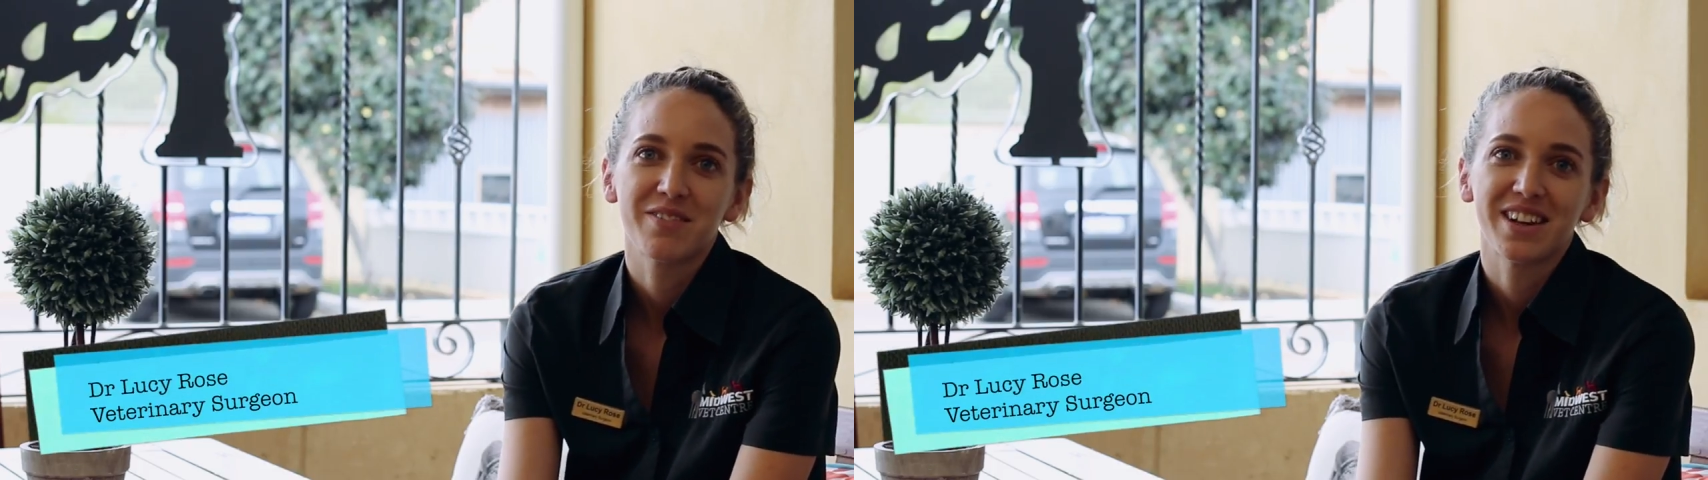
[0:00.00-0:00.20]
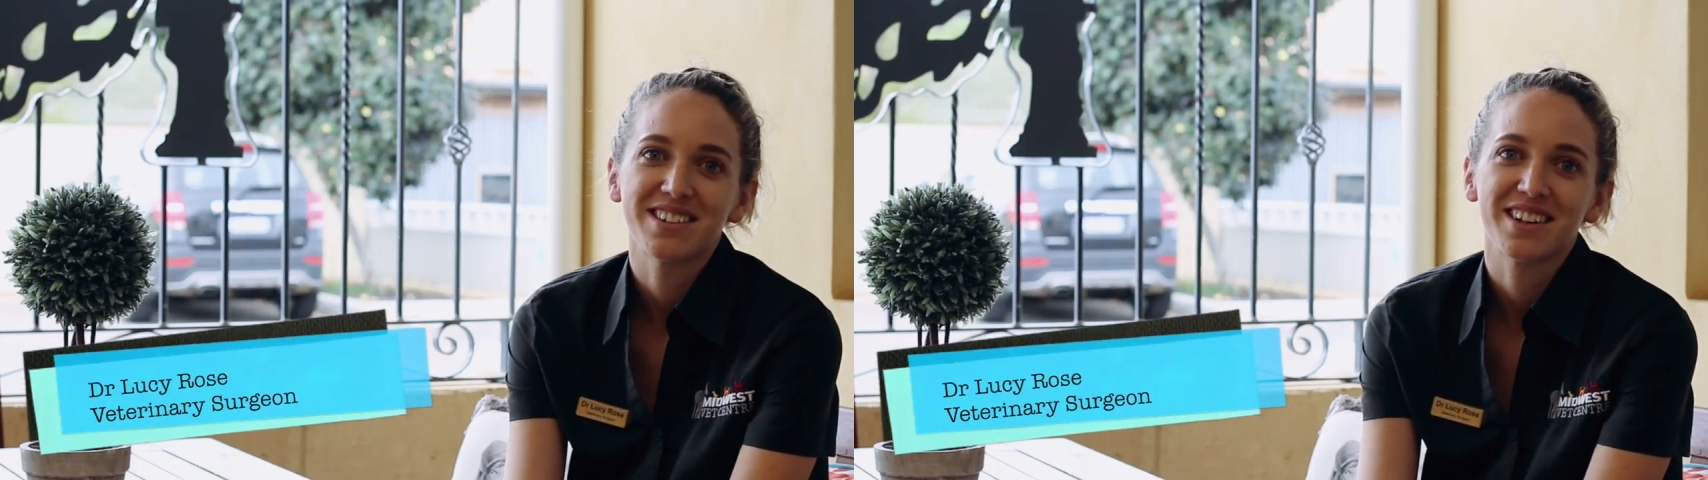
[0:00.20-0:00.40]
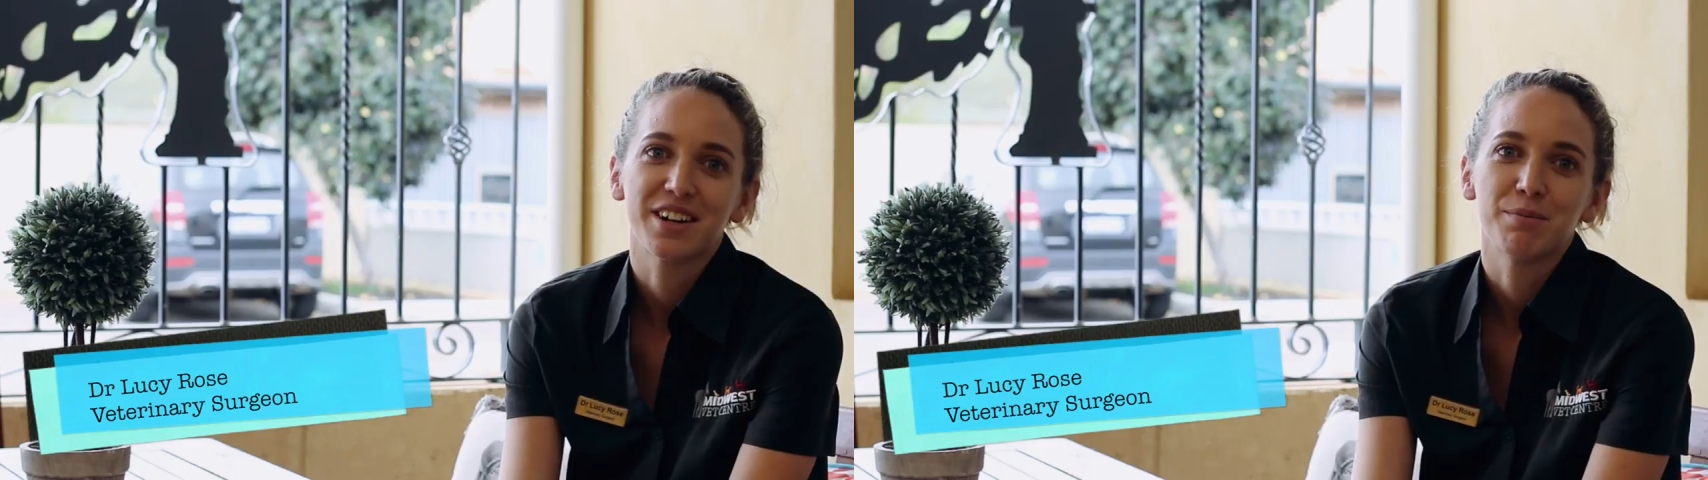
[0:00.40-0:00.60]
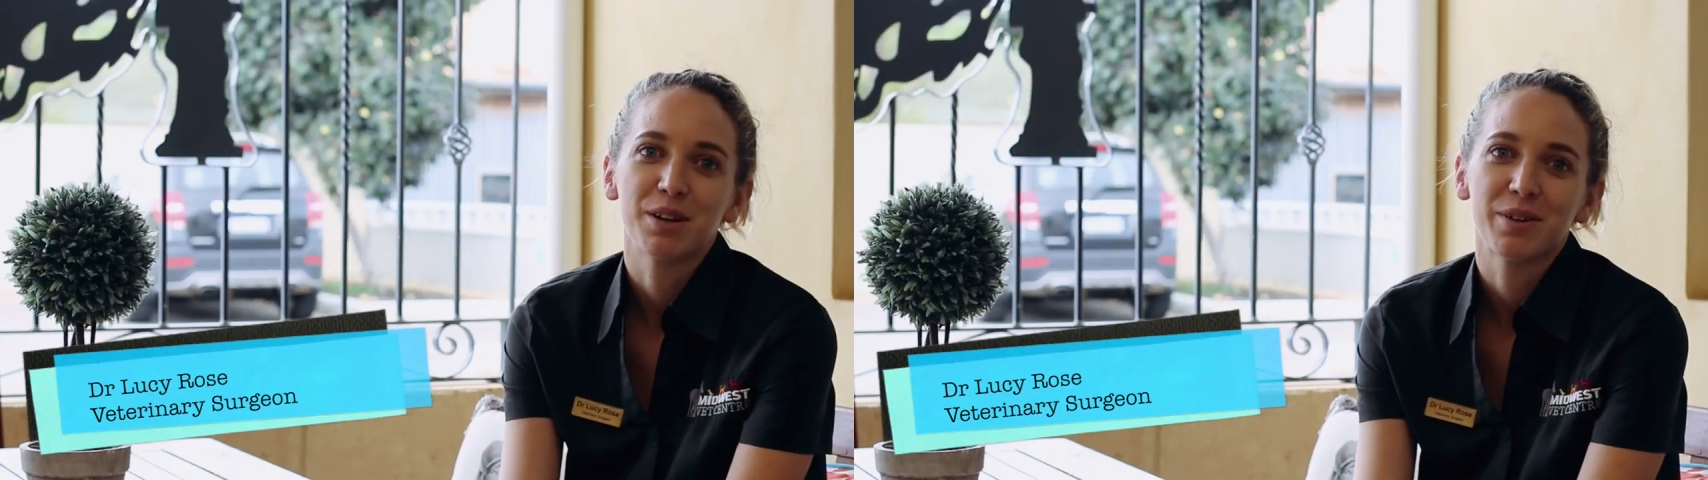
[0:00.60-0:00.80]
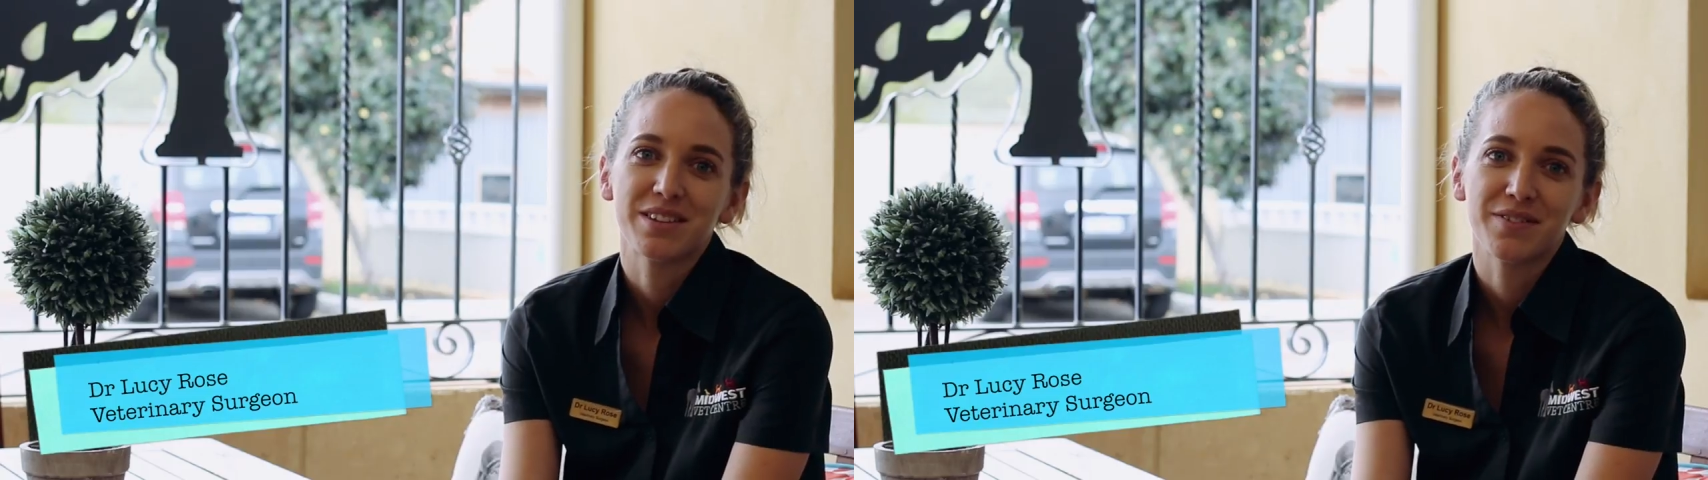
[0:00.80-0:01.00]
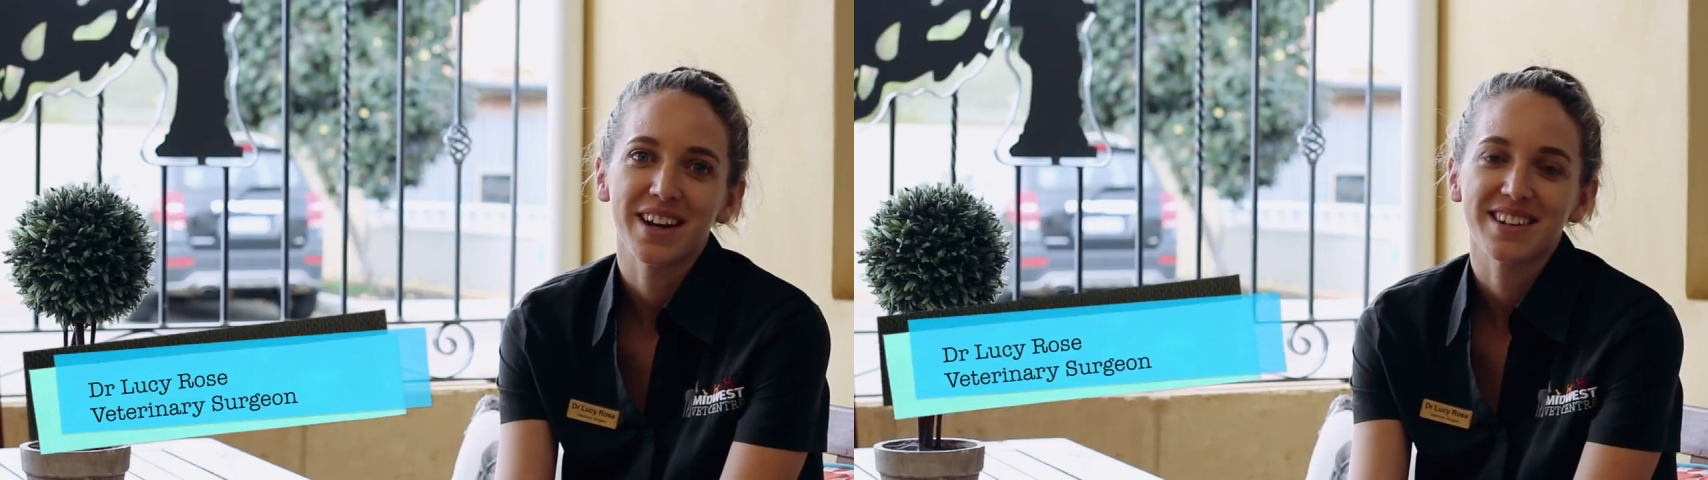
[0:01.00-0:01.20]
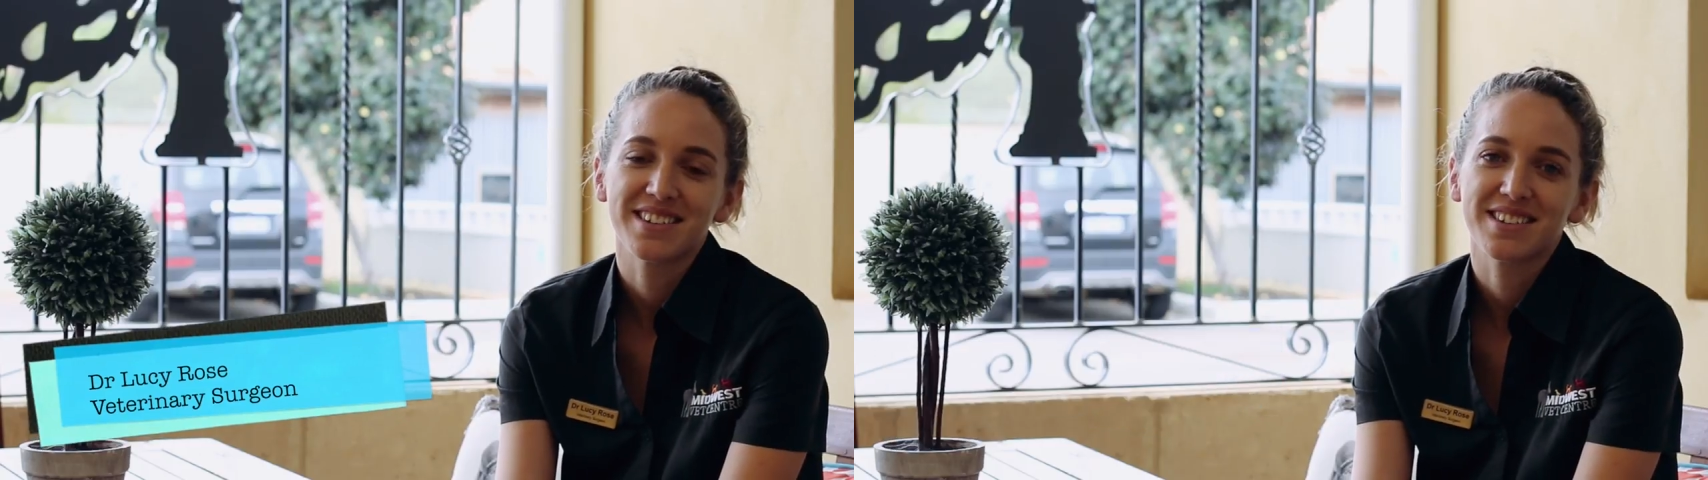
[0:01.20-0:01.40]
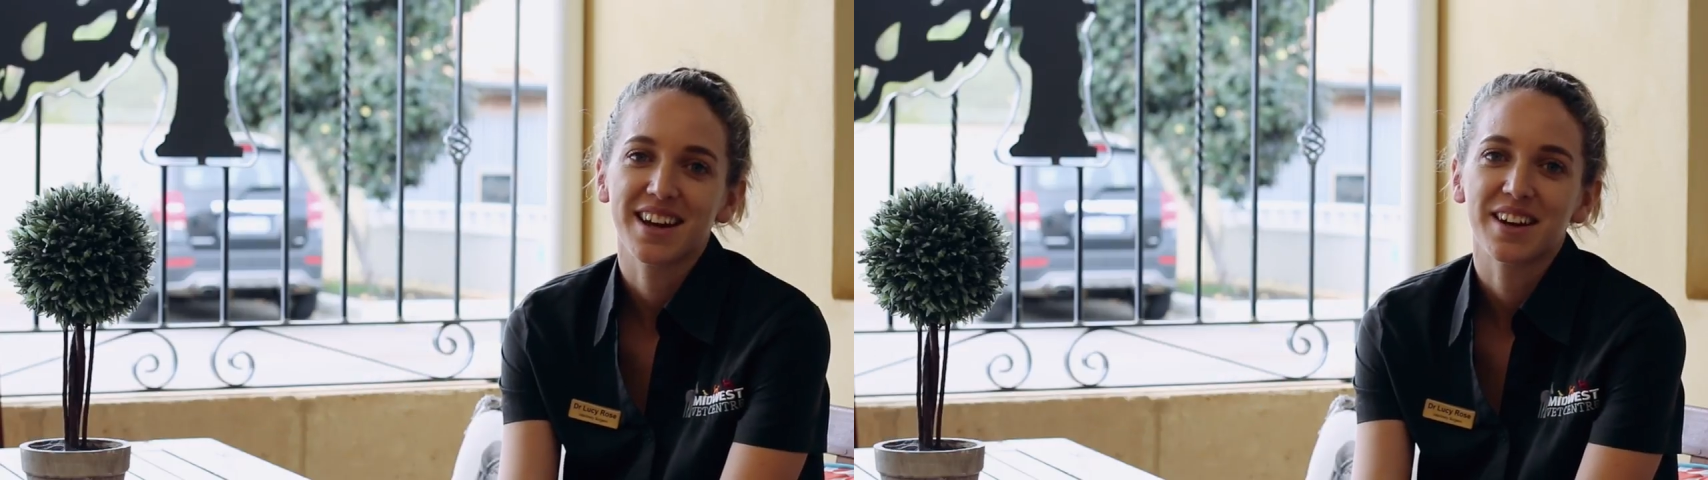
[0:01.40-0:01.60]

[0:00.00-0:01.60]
the vets here at Midwest Vets